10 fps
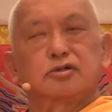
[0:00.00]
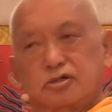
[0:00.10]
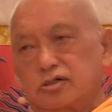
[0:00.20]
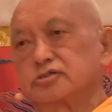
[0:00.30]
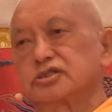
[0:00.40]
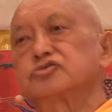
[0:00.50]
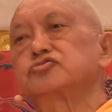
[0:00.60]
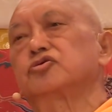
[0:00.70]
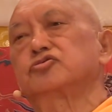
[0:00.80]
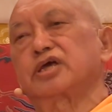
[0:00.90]
or they
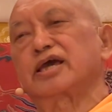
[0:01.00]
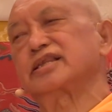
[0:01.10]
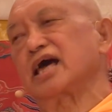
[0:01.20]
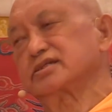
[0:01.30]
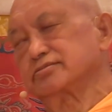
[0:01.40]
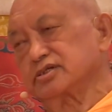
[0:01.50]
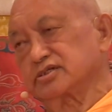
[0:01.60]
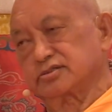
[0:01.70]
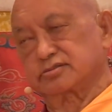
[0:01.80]
do go to enlightenment